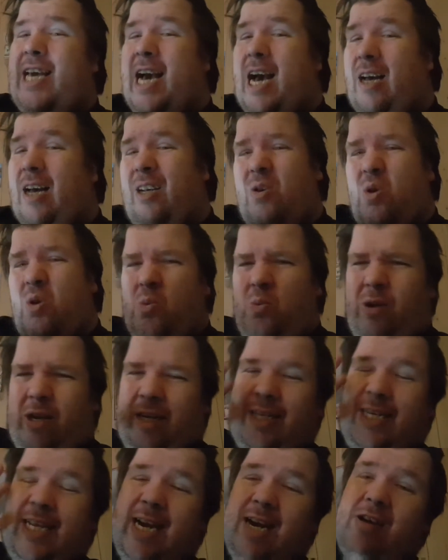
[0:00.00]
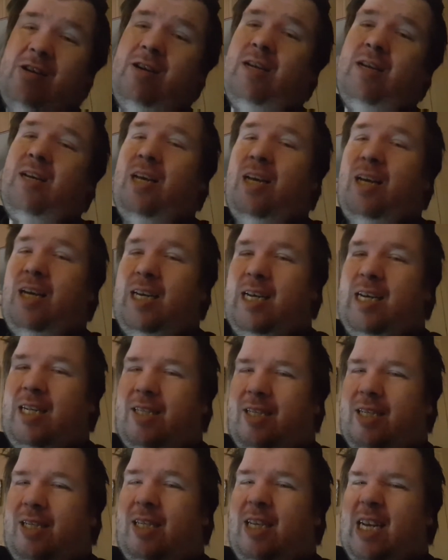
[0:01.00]
Yeah, well, there
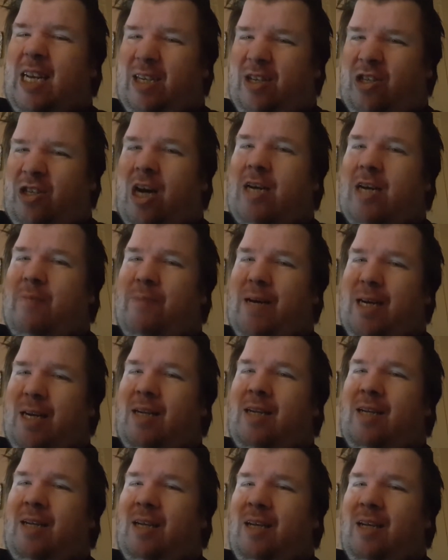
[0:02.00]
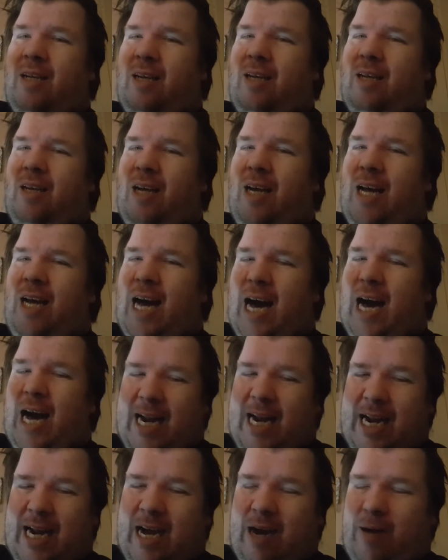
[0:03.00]
is excitement
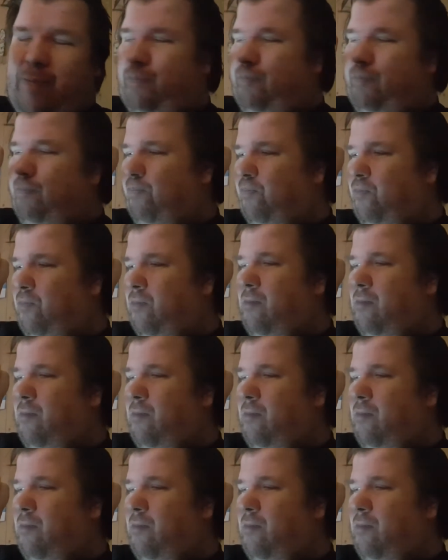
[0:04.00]
and a